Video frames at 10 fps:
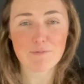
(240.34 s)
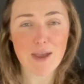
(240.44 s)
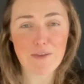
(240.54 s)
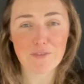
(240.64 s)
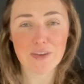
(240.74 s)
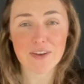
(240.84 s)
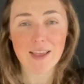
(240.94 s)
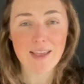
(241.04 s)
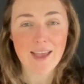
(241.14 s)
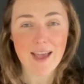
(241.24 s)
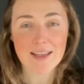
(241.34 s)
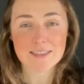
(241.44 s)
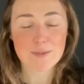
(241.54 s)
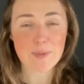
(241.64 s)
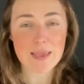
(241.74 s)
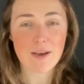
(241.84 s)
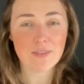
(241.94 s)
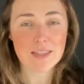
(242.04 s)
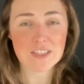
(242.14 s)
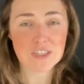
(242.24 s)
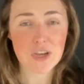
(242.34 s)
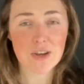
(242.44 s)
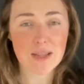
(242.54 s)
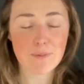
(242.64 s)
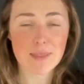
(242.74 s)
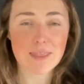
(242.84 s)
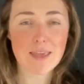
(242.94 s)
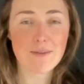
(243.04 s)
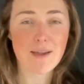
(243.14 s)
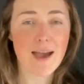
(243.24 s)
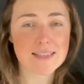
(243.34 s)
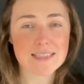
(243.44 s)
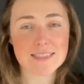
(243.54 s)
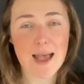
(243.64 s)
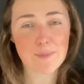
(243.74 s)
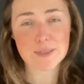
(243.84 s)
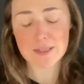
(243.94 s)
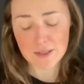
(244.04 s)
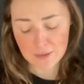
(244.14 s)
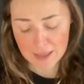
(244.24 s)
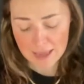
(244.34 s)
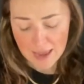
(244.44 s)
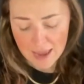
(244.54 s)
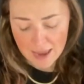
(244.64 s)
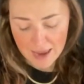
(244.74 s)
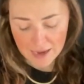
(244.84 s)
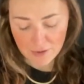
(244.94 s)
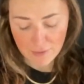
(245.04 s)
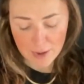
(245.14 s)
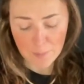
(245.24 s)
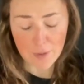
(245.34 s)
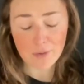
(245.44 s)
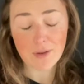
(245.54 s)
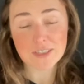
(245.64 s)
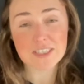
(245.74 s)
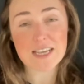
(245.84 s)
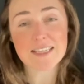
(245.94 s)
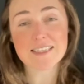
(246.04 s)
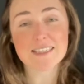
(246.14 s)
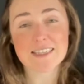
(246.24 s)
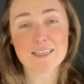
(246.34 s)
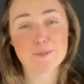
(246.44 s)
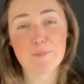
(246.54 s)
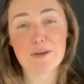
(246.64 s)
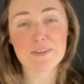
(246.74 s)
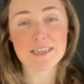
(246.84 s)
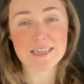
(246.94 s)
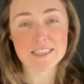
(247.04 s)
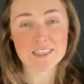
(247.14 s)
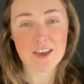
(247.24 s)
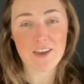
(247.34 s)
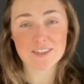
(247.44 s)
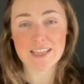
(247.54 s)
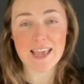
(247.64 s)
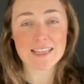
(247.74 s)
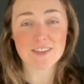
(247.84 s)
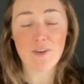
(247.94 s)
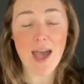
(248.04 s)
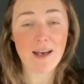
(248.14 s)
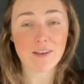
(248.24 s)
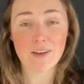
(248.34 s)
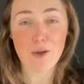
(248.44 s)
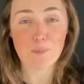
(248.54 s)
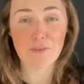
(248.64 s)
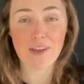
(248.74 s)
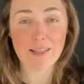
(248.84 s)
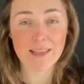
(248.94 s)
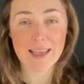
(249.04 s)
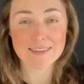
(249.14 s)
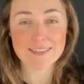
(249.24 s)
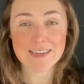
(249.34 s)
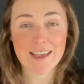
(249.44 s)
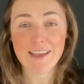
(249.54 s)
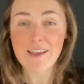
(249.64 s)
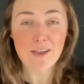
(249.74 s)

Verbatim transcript: Retford, and to be on this journey with you guys is absolutely incredible. Jesus is building his church. The gates of hell cannot prevail against it.